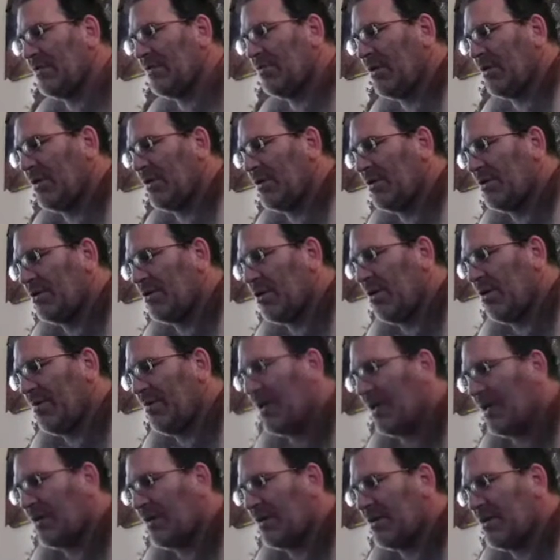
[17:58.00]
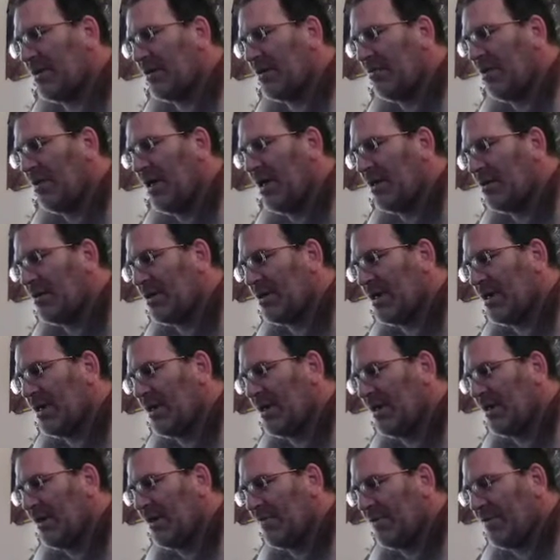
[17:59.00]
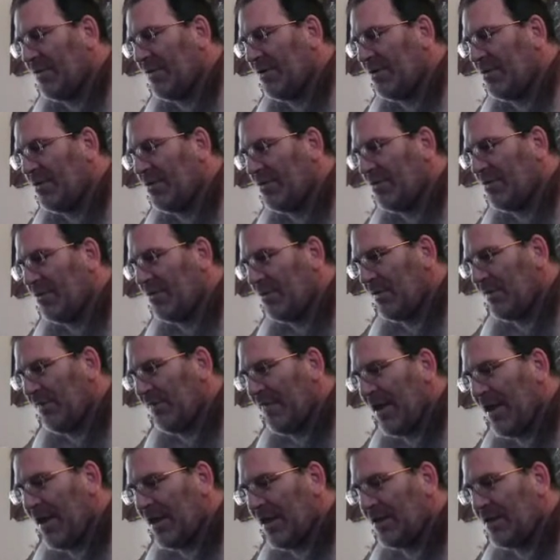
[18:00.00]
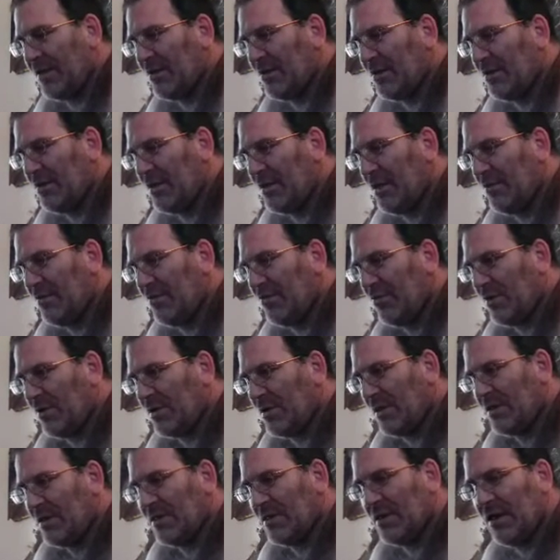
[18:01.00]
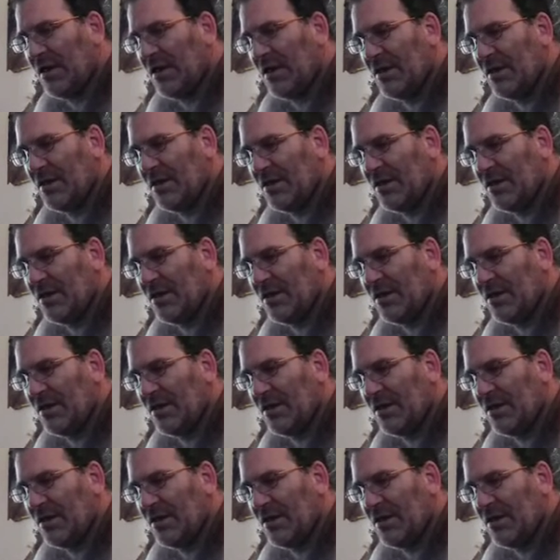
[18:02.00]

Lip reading: one of the drawbacks to the blockchain. Even though the fact that once it's done,